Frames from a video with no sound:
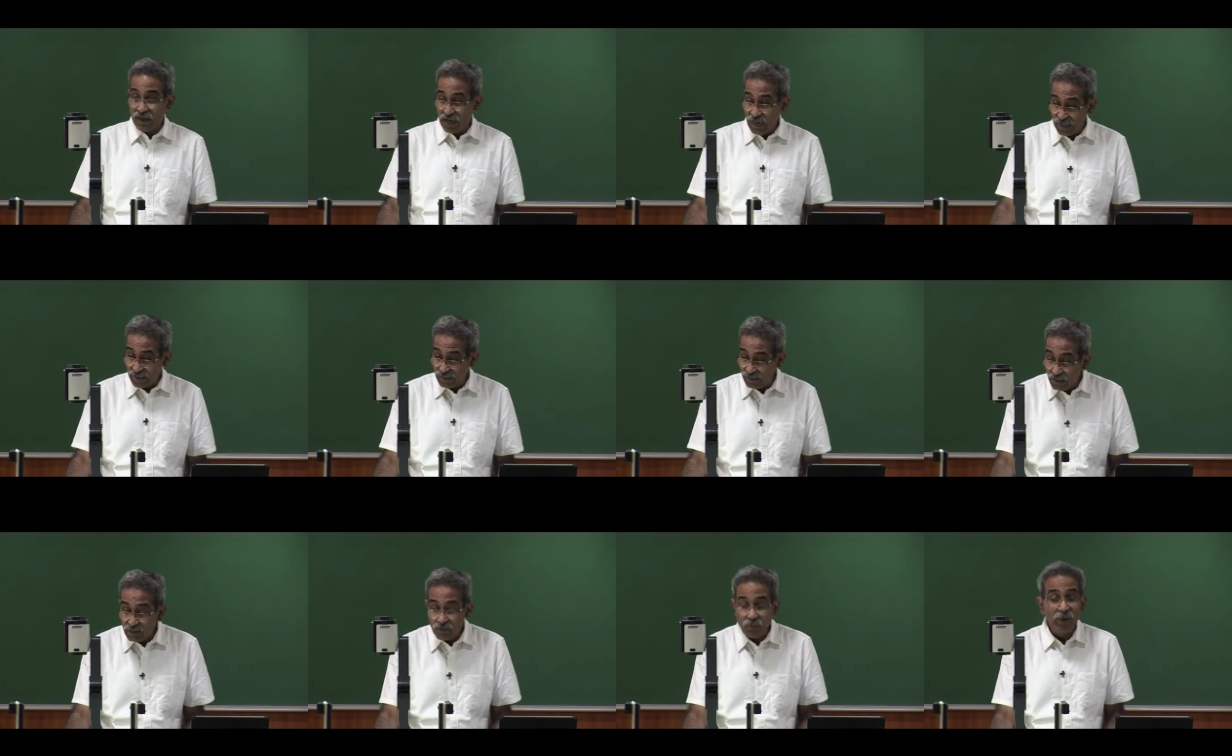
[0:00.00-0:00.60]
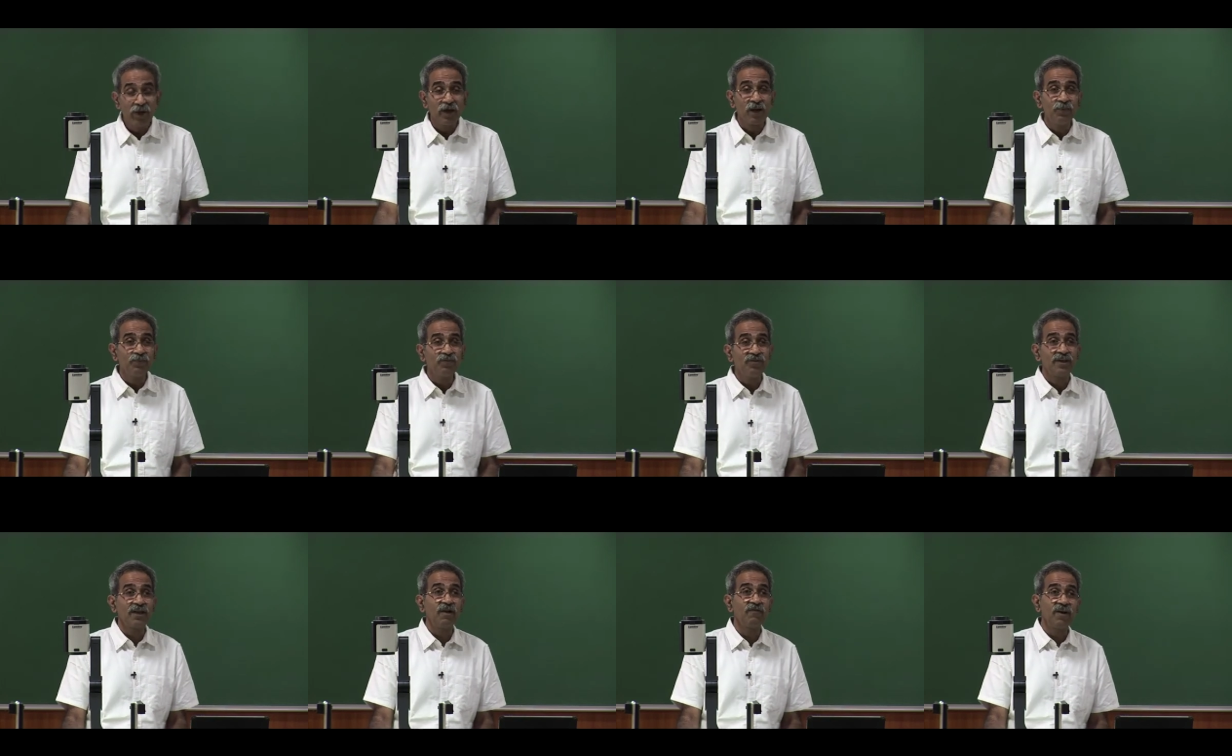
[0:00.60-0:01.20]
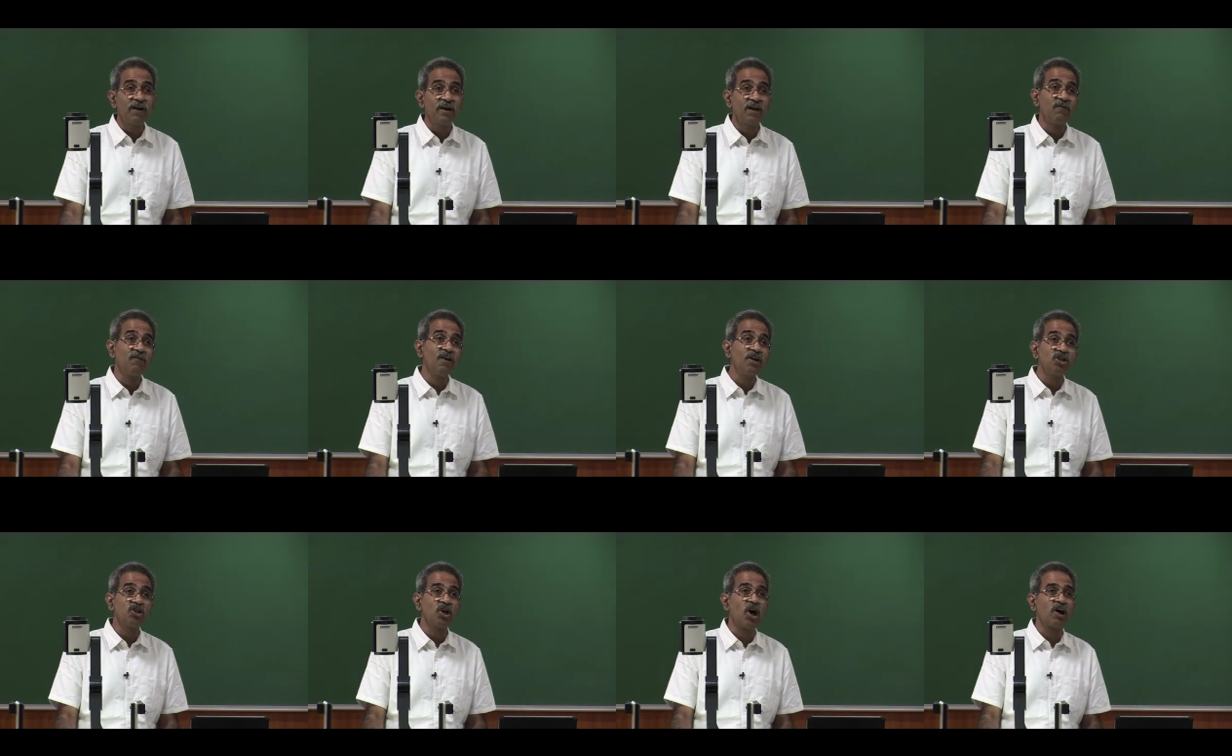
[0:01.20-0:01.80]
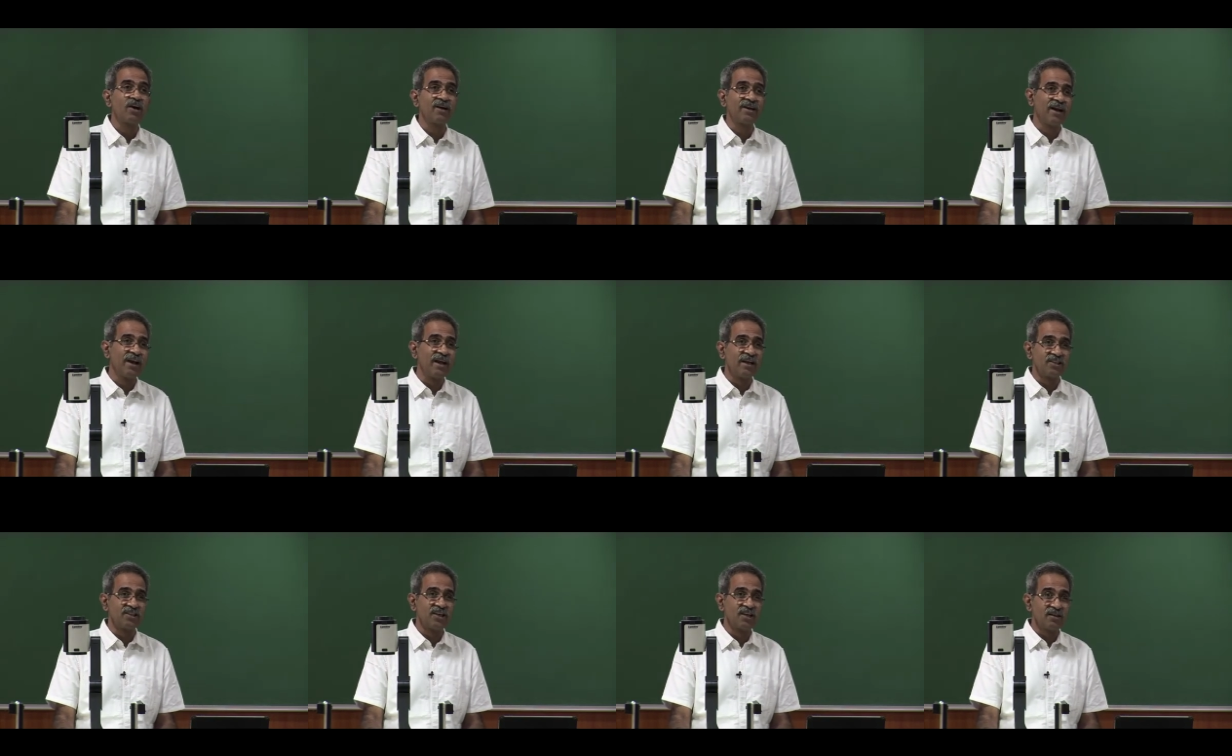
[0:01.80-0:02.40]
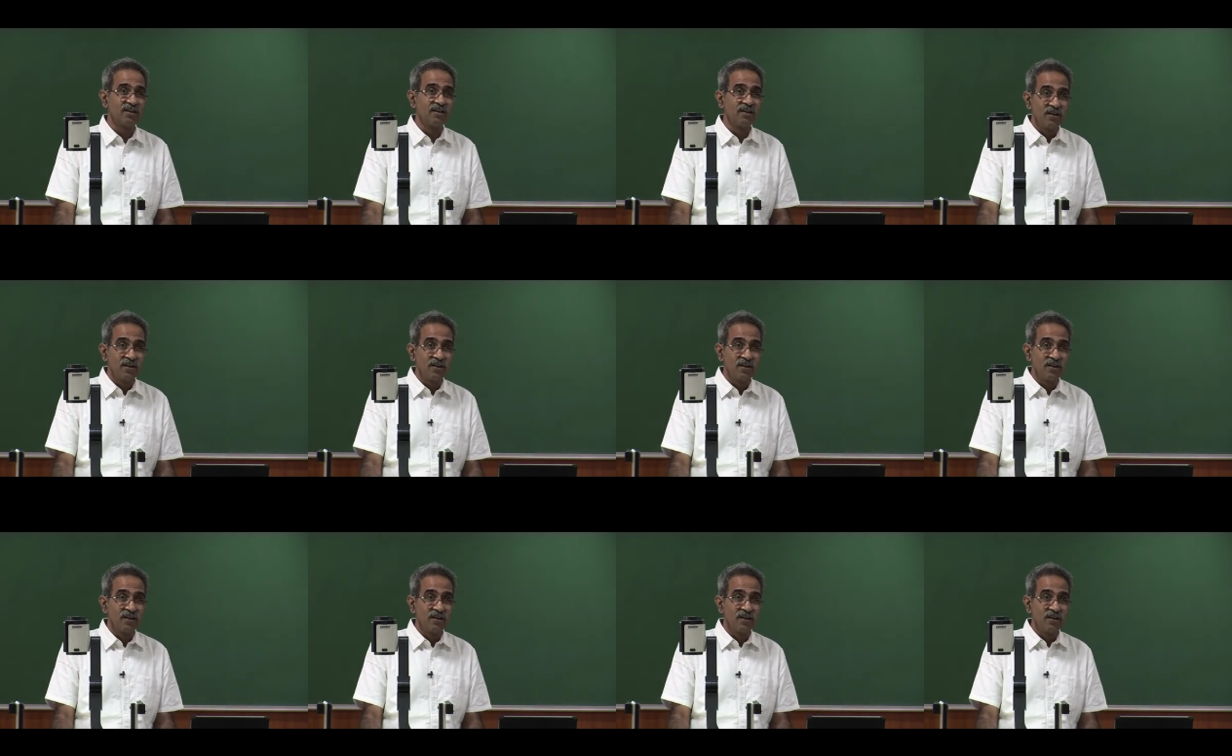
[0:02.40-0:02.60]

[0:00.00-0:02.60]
and this becomes effectively short-ranged.